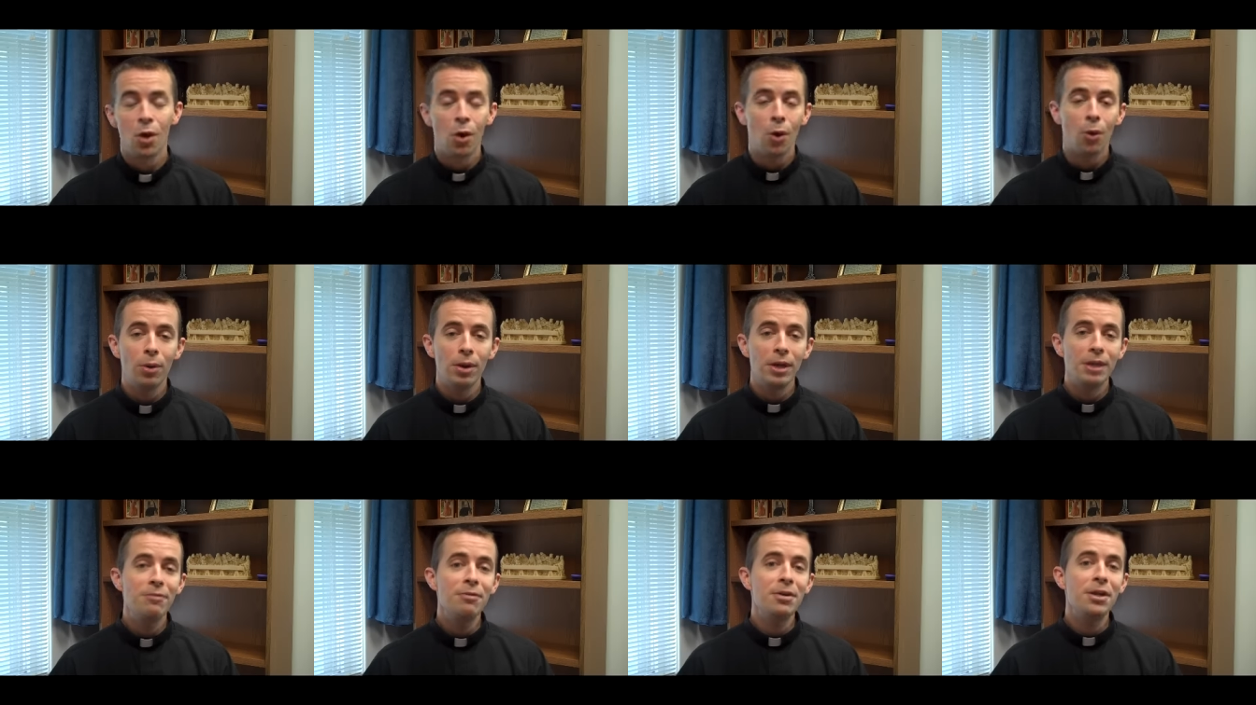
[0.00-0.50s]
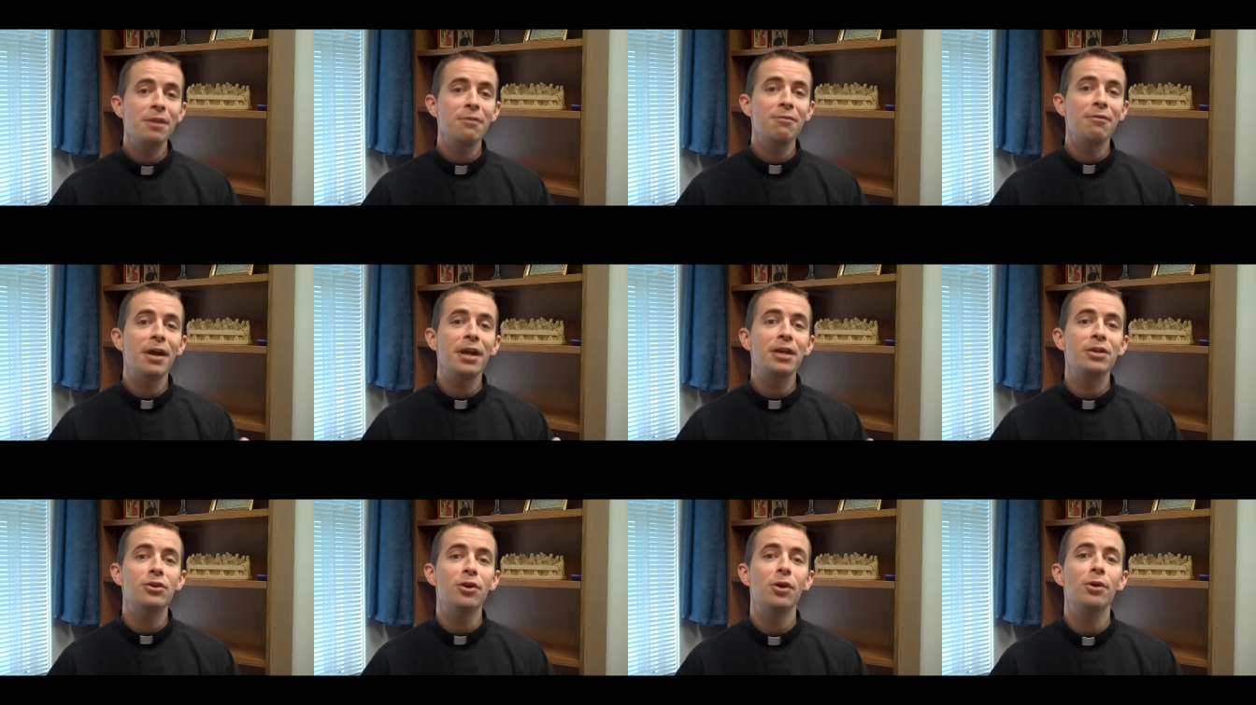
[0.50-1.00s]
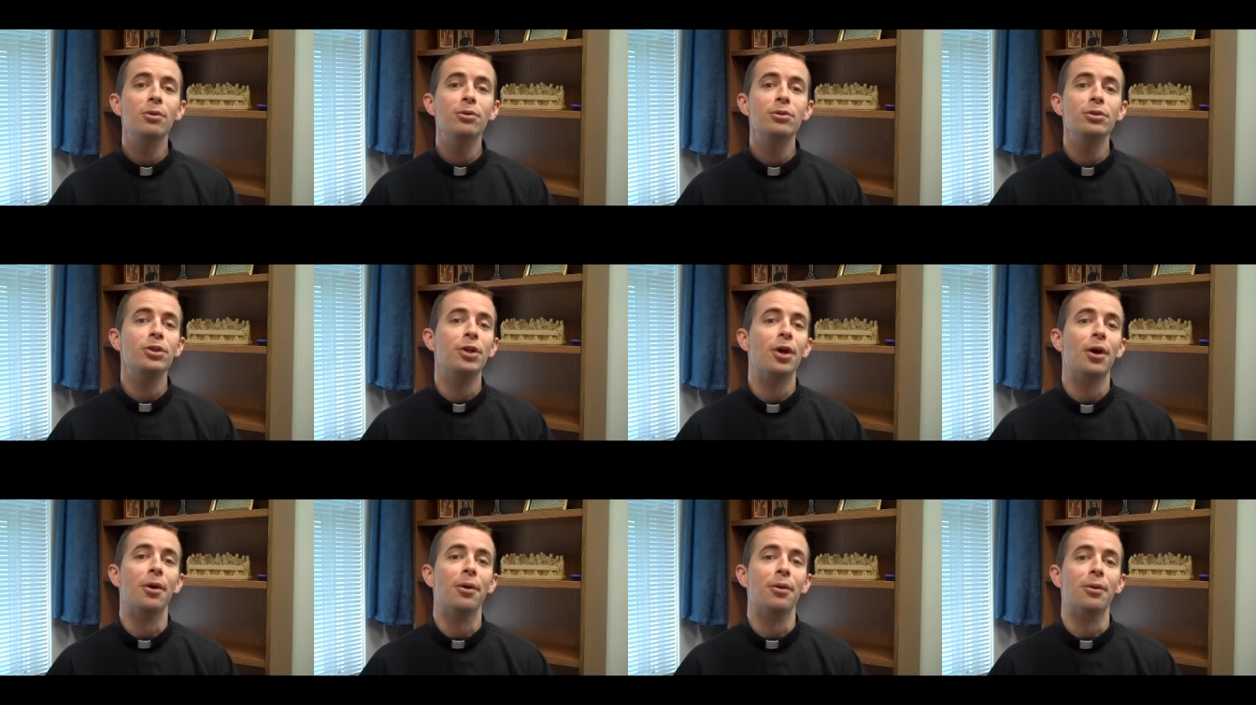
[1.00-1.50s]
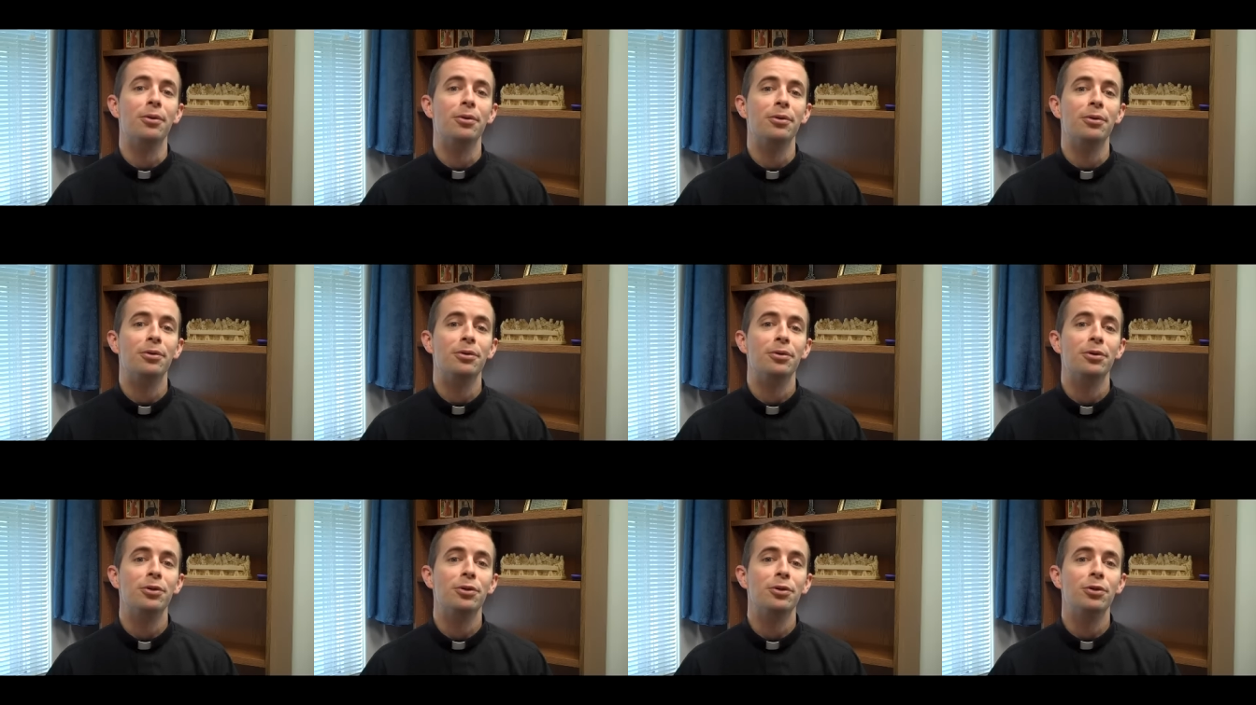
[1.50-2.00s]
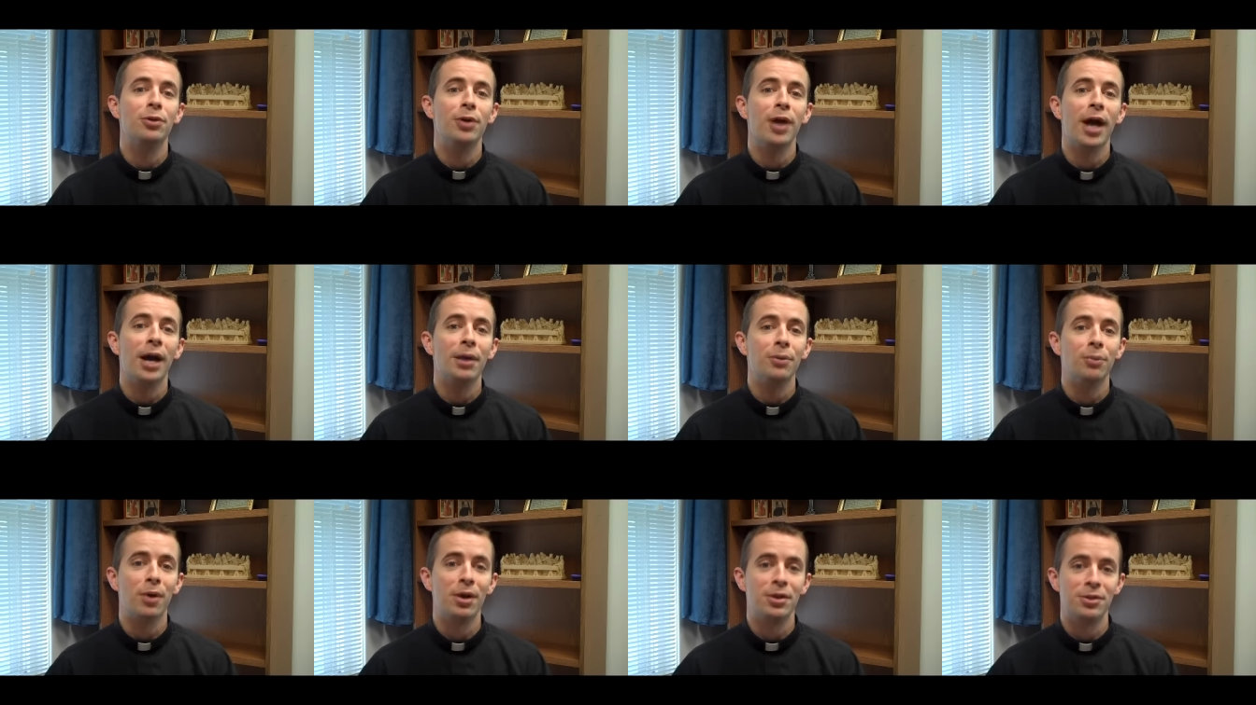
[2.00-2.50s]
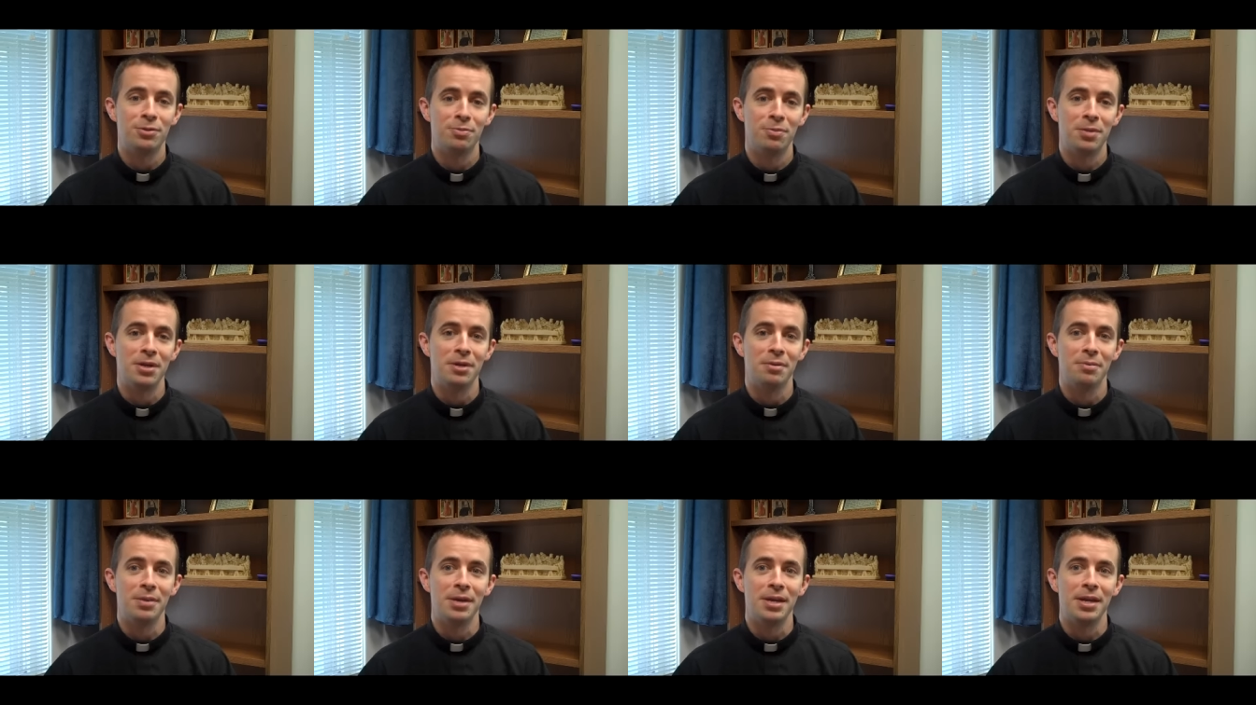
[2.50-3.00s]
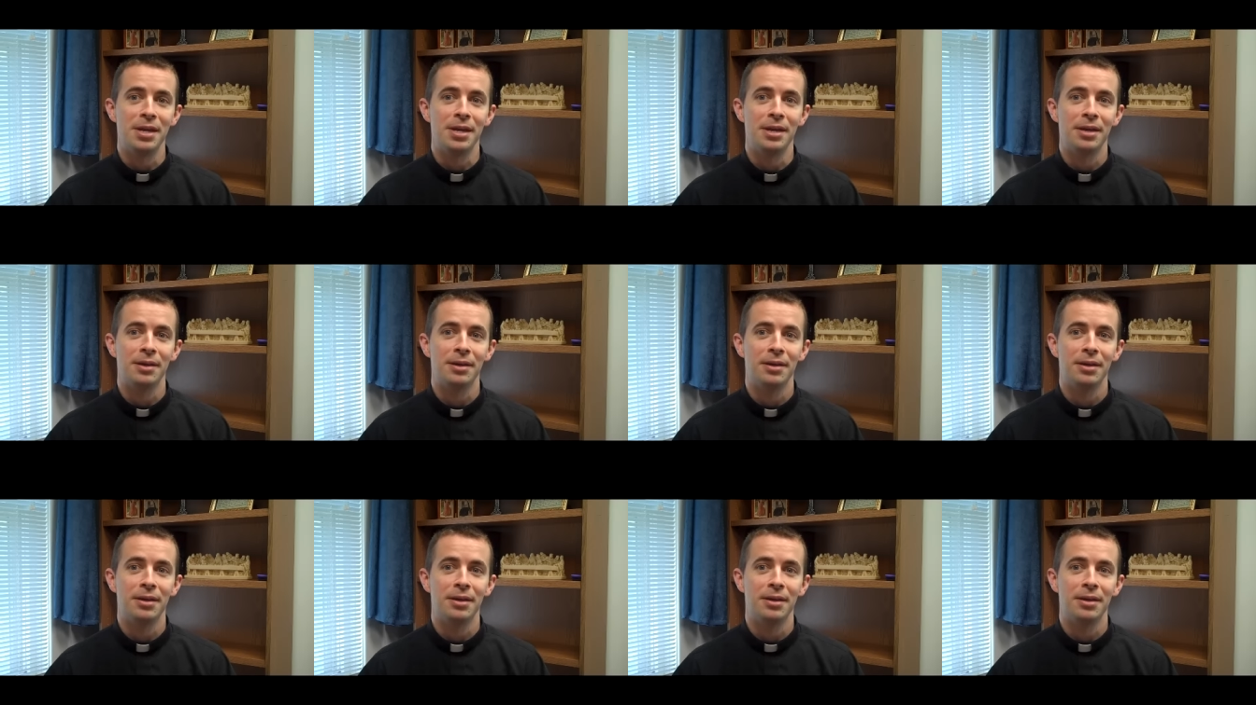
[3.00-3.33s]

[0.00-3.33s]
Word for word: Or even if I don't know who God wants me to be,